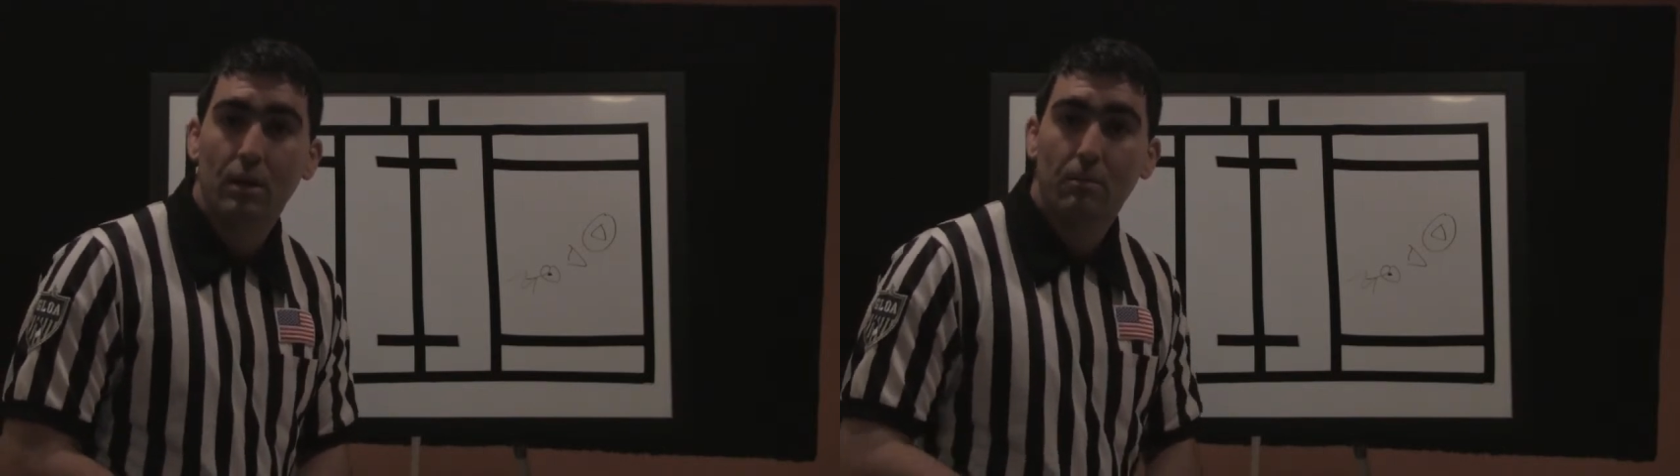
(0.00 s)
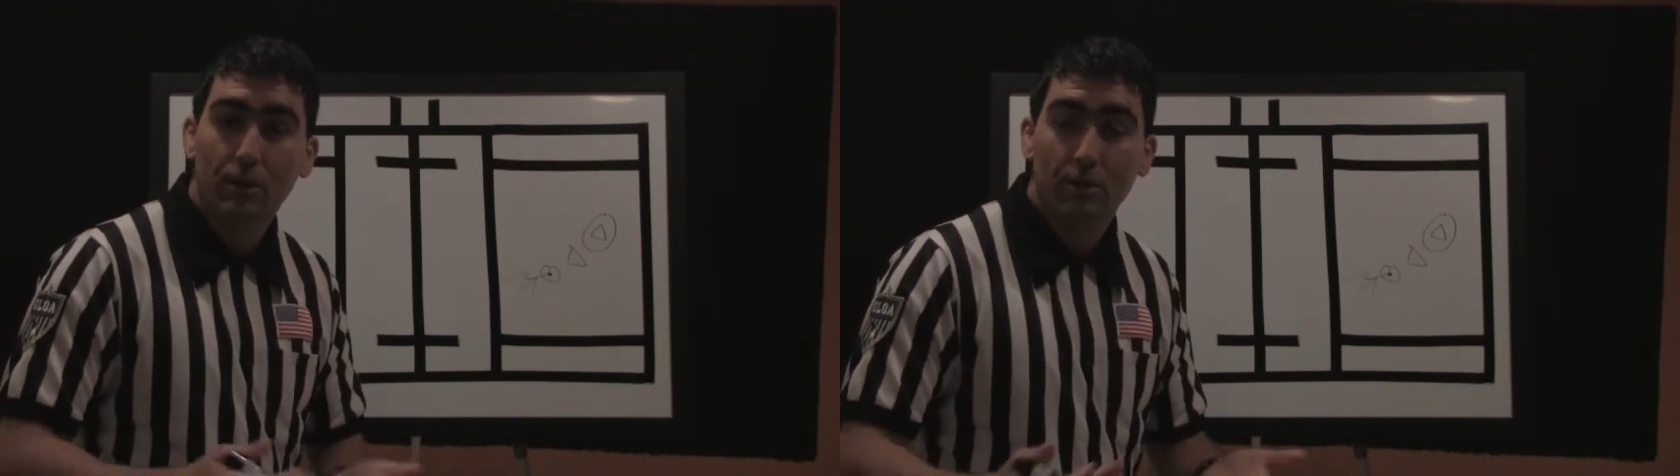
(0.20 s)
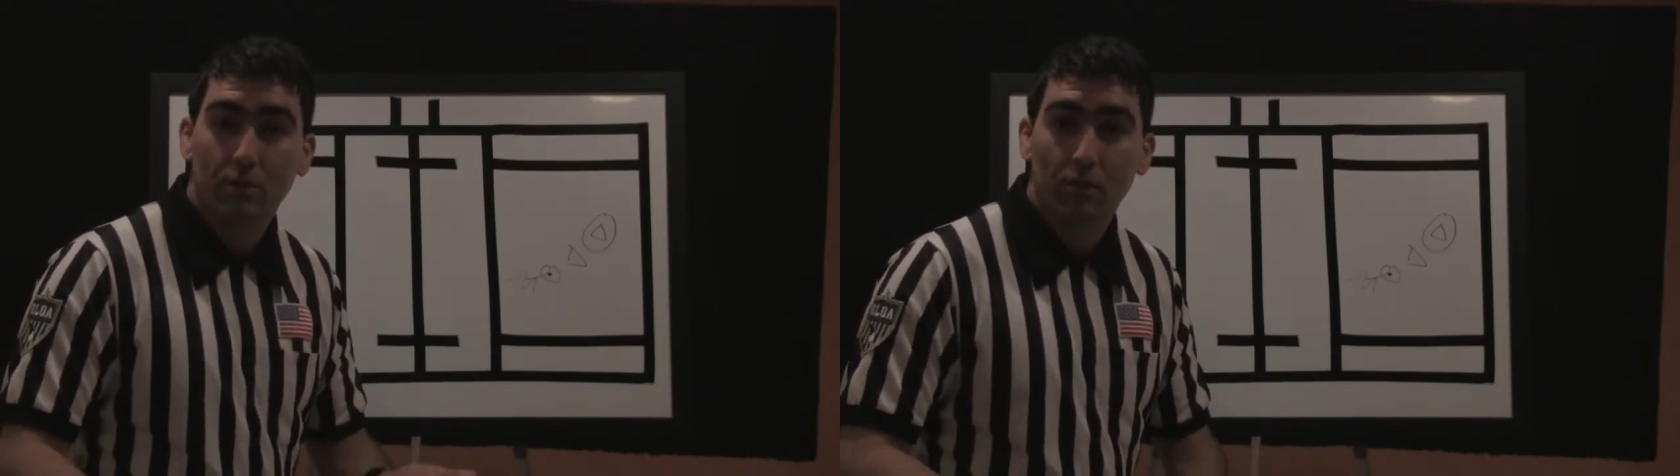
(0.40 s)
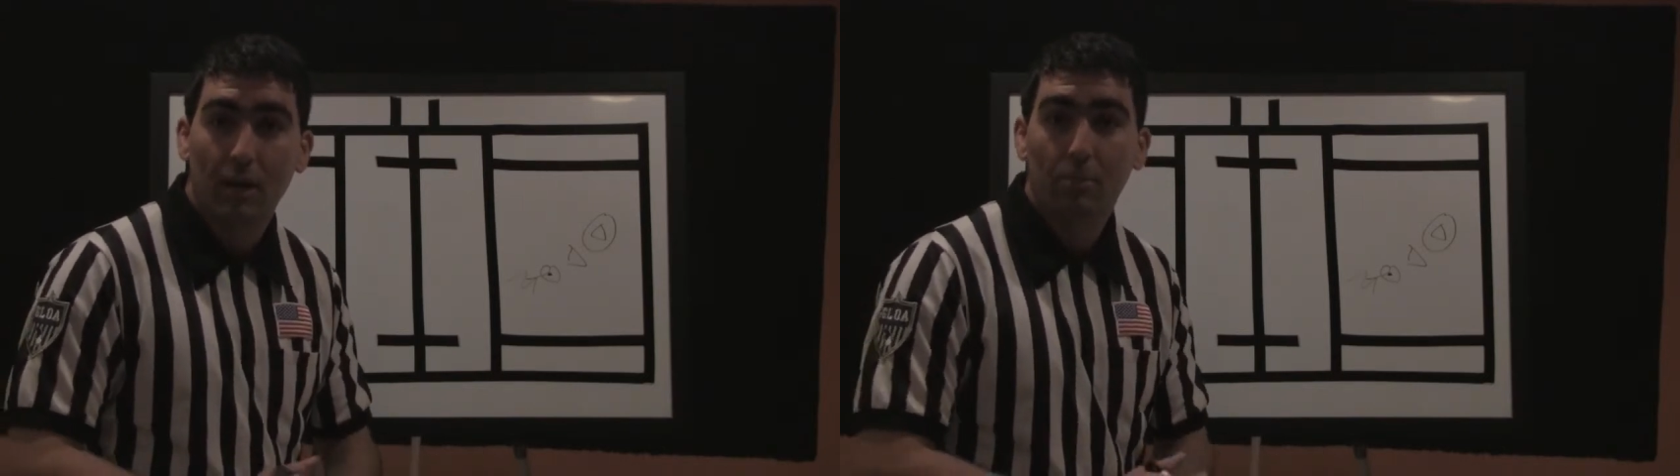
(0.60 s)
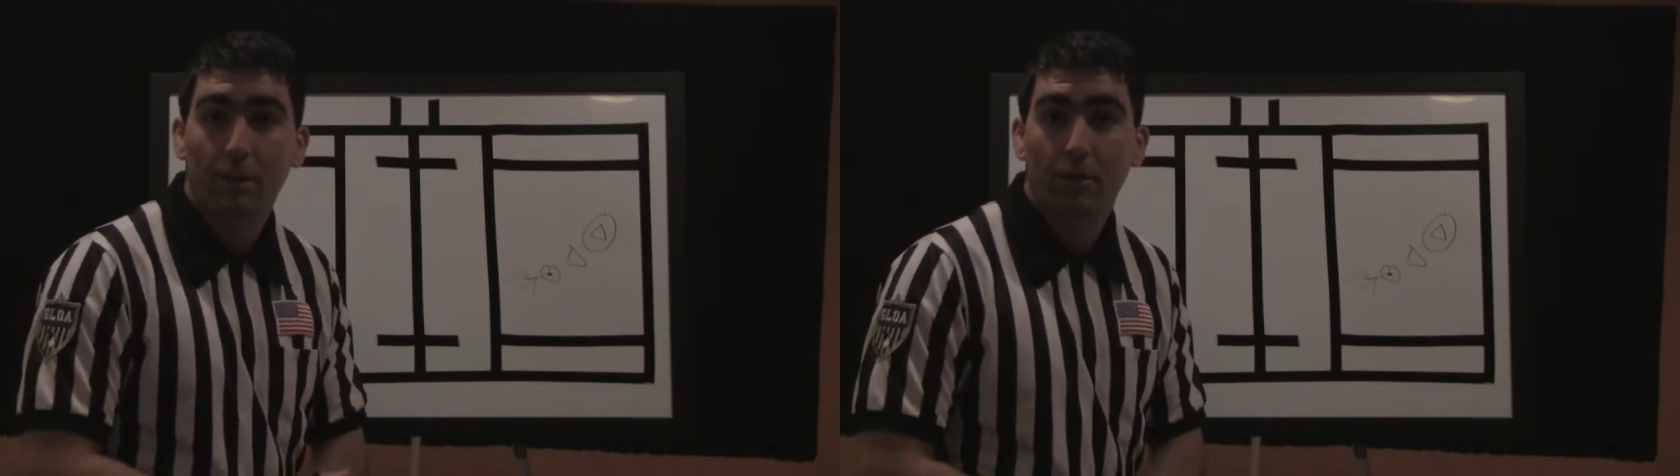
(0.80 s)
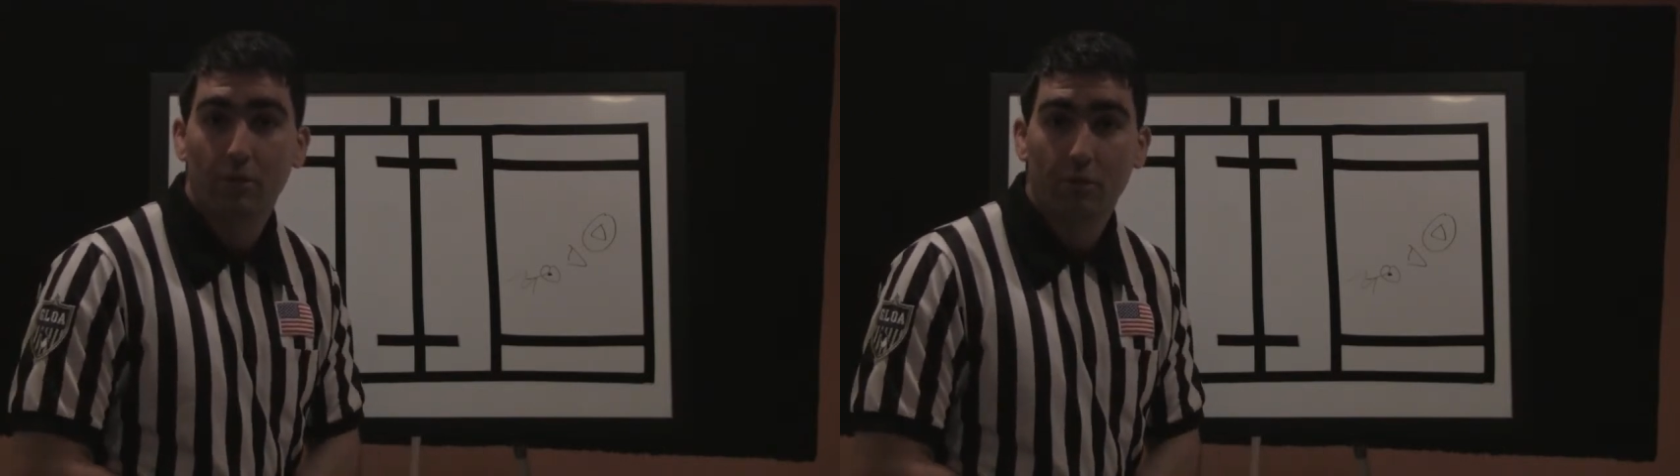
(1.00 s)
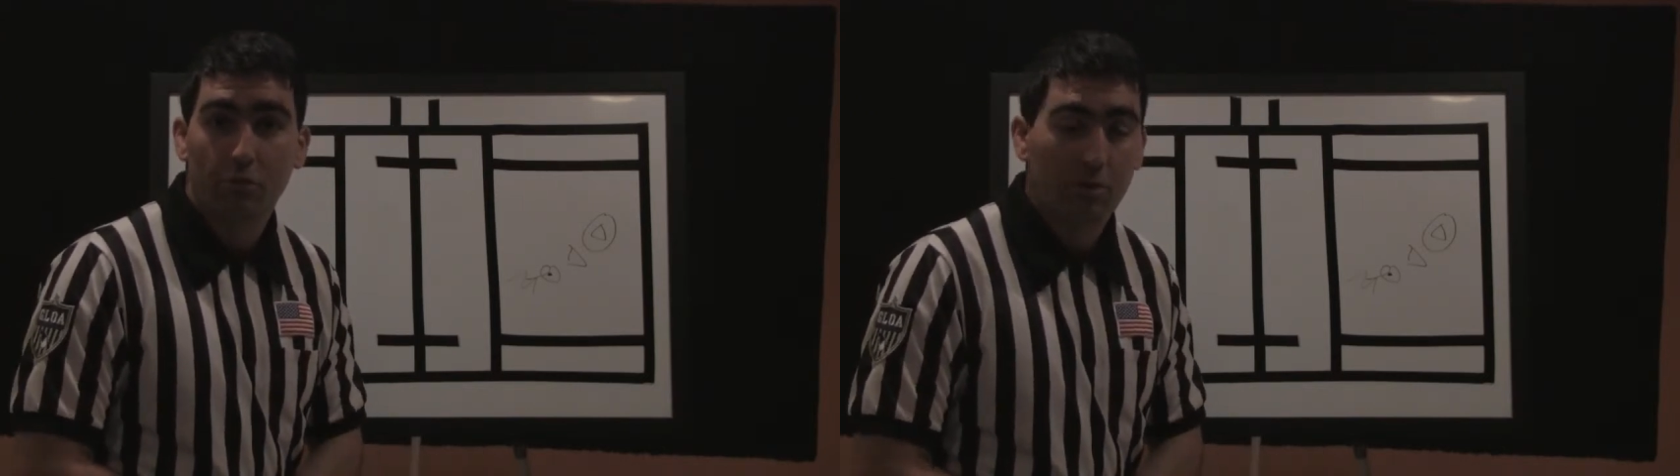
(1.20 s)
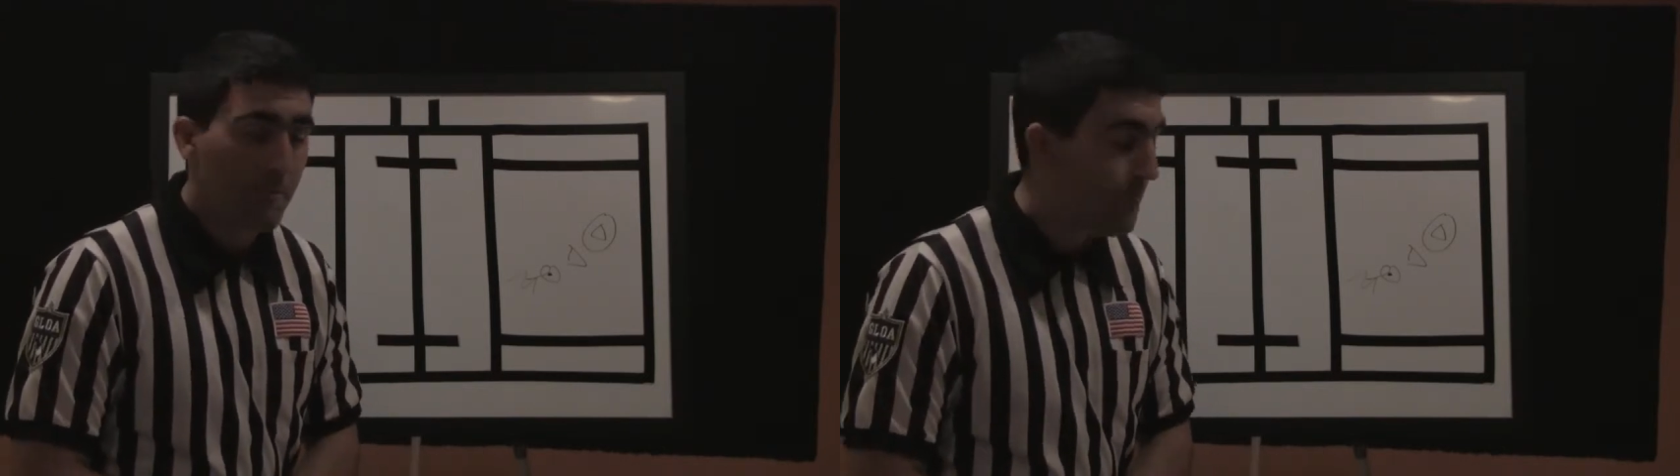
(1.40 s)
because of that player's injury.